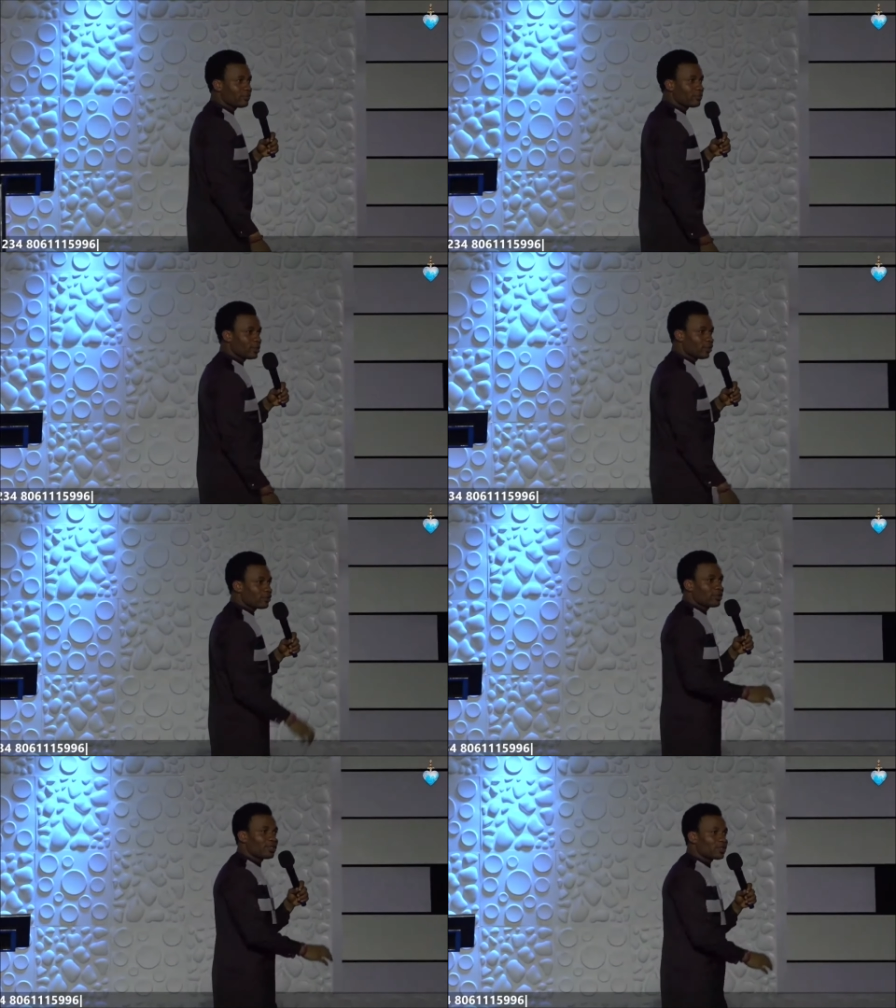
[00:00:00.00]
You
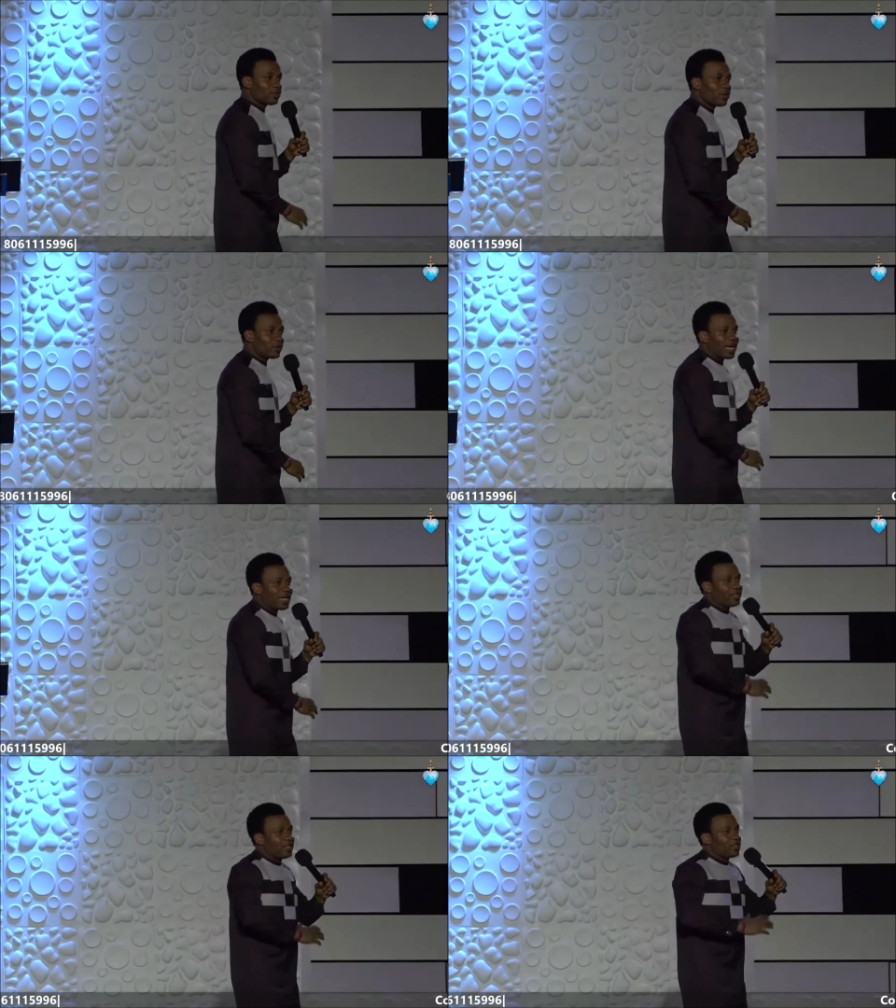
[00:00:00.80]
sing song like,
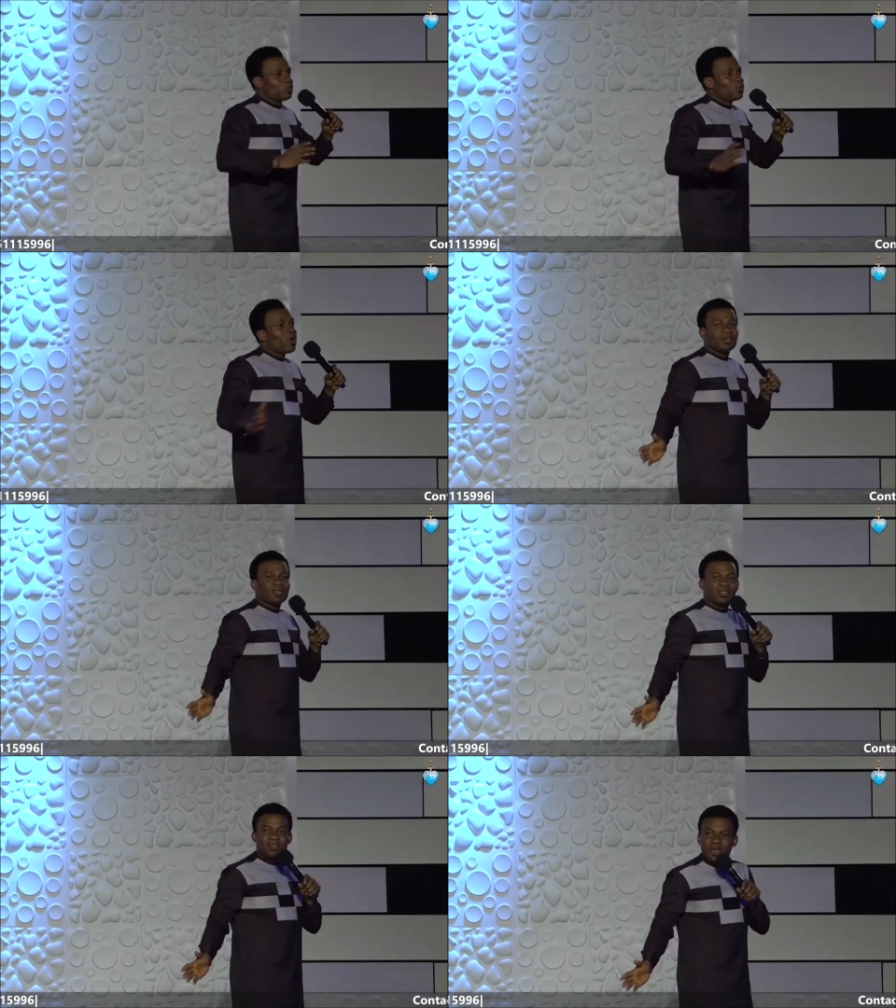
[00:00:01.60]
this world
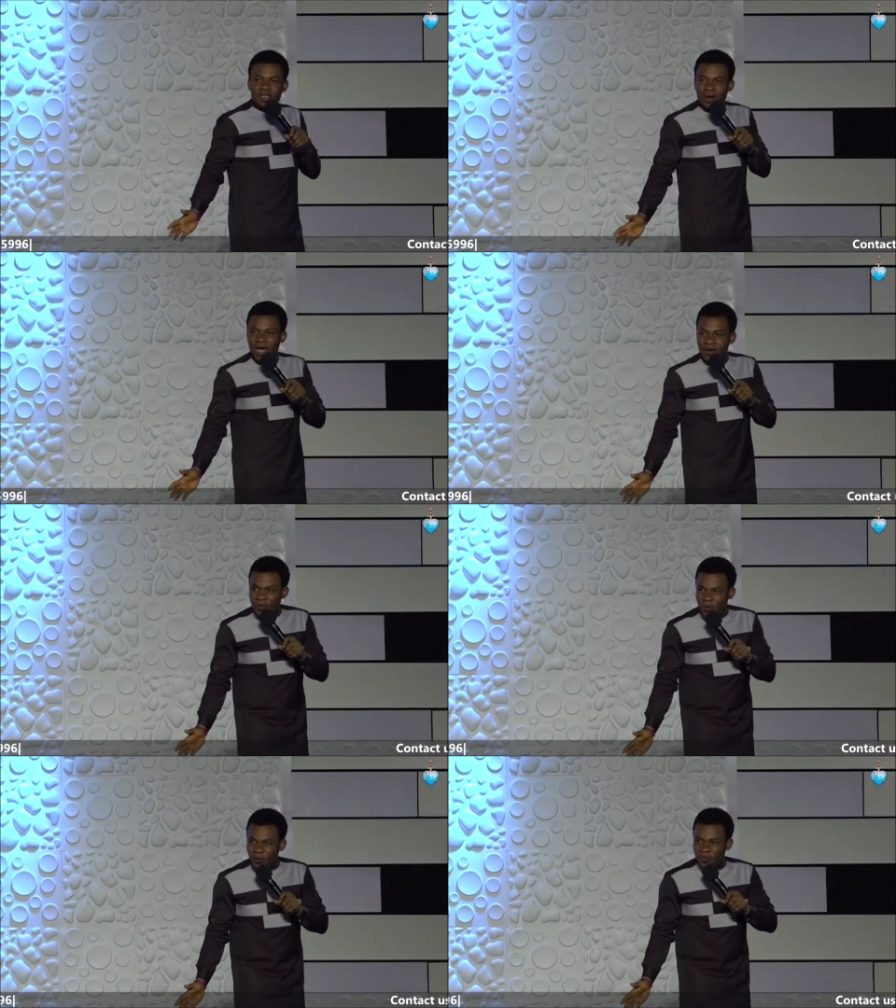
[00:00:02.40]
is not my
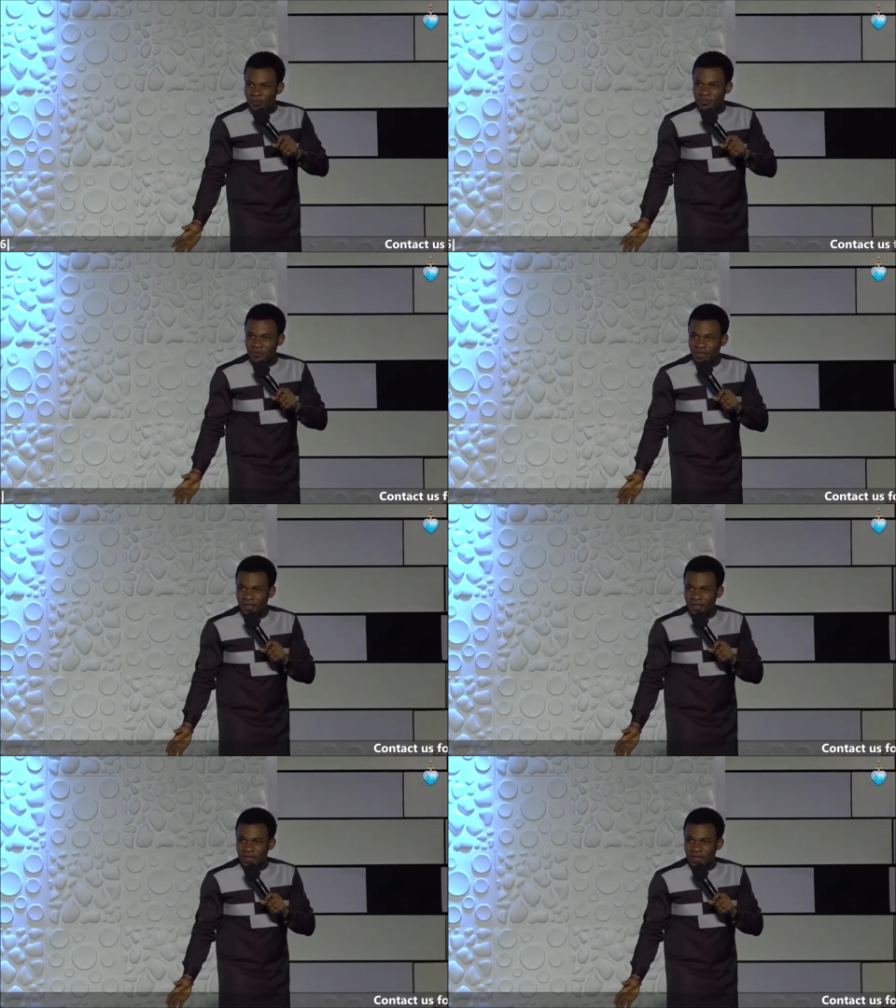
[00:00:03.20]
home.